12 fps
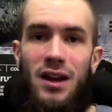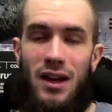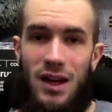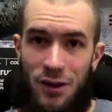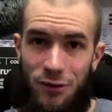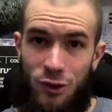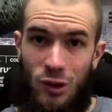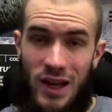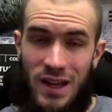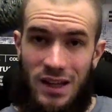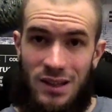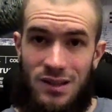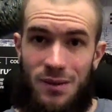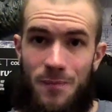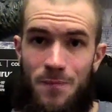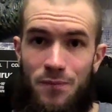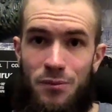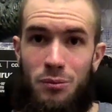If you like it,
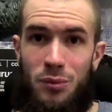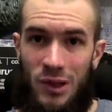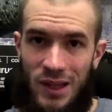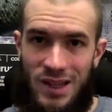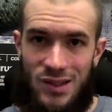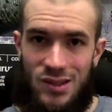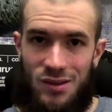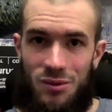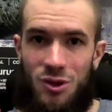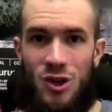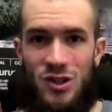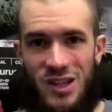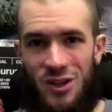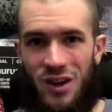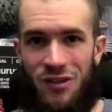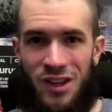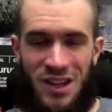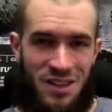please consider
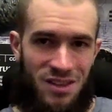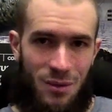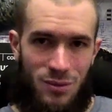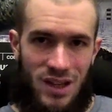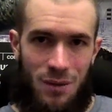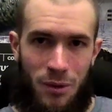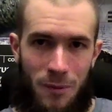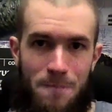giving it a thumbs up.